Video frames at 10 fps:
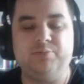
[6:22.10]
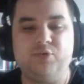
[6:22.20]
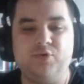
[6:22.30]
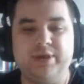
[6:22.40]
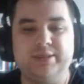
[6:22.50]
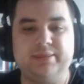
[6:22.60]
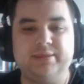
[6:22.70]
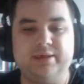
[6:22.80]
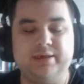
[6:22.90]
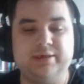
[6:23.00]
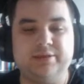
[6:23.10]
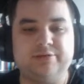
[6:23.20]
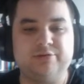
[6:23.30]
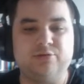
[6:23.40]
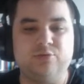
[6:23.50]
Health point
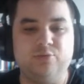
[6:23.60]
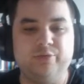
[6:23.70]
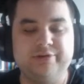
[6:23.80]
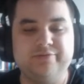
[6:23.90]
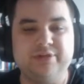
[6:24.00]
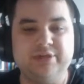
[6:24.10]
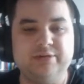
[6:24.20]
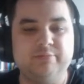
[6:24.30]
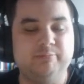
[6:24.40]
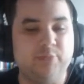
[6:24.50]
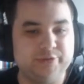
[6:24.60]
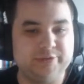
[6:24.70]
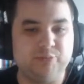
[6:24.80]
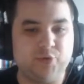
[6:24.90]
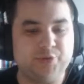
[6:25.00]
is one of the
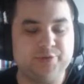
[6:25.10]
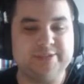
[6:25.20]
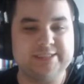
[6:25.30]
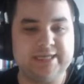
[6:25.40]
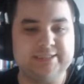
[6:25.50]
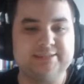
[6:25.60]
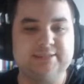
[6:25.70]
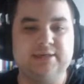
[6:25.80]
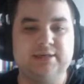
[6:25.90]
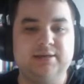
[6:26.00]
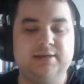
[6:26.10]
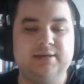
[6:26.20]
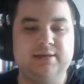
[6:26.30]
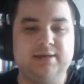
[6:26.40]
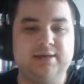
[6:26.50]
most important stats
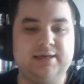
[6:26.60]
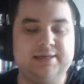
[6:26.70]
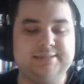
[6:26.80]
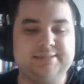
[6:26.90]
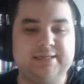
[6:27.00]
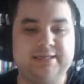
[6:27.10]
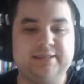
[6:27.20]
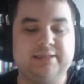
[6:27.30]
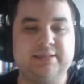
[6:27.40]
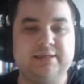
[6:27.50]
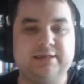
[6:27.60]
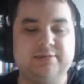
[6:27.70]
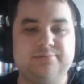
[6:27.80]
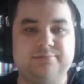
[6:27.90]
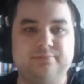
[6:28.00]
as it
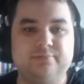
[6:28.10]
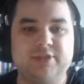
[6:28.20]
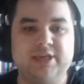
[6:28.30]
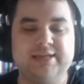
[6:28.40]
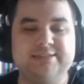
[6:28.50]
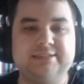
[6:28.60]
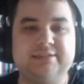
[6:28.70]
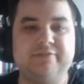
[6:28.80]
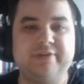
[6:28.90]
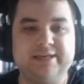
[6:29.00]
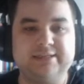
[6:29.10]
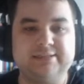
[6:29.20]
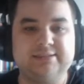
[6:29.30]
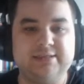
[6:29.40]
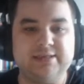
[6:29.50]

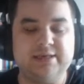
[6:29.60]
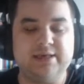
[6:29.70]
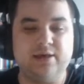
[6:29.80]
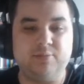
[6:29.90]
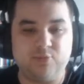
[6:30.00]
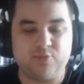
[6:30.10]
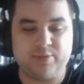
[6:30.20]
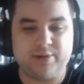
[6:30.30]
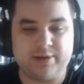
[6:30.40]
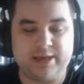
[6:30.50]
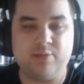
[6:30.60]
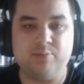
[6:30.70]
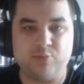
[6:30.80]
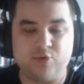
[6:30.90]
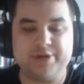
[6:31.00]
affects the health
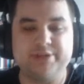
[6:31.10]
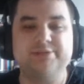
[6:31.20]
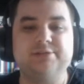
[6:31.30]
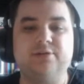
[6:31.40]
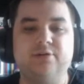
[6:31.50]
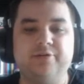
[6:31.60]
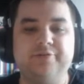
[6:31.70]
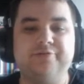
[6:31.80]
points